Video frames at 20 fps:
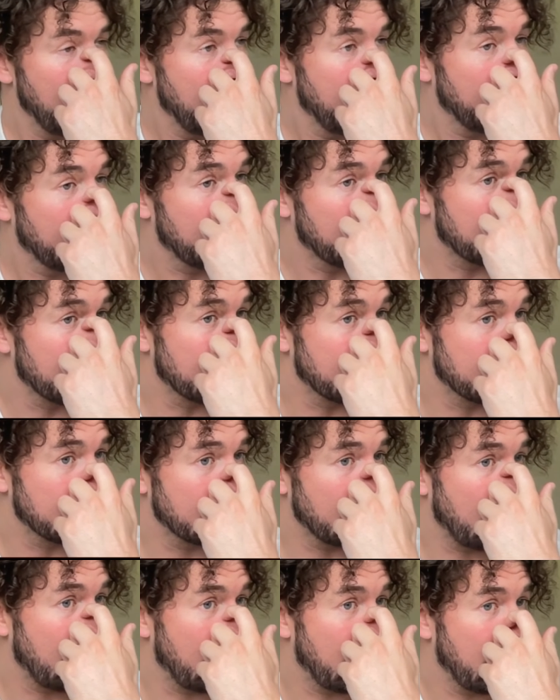
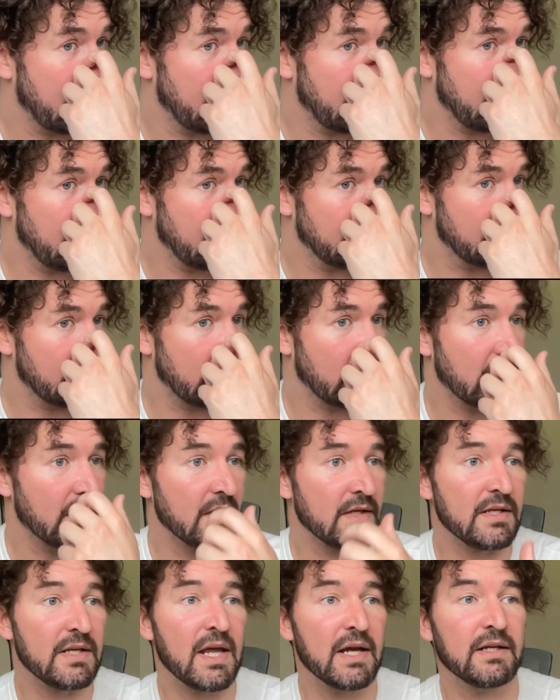because I got a
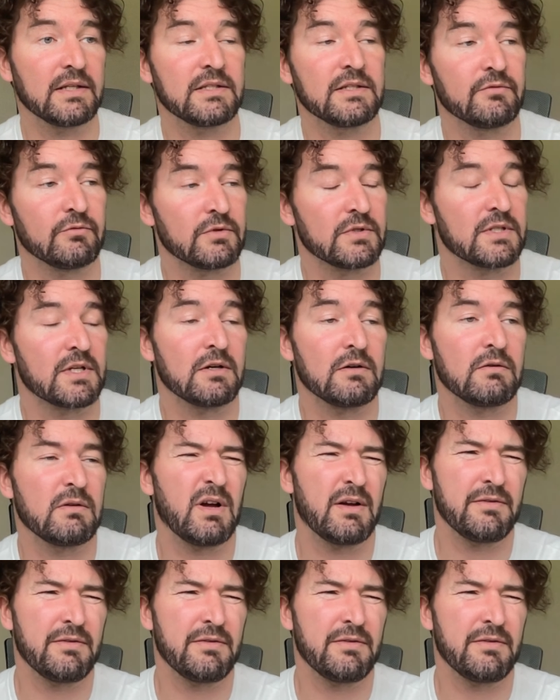negative result.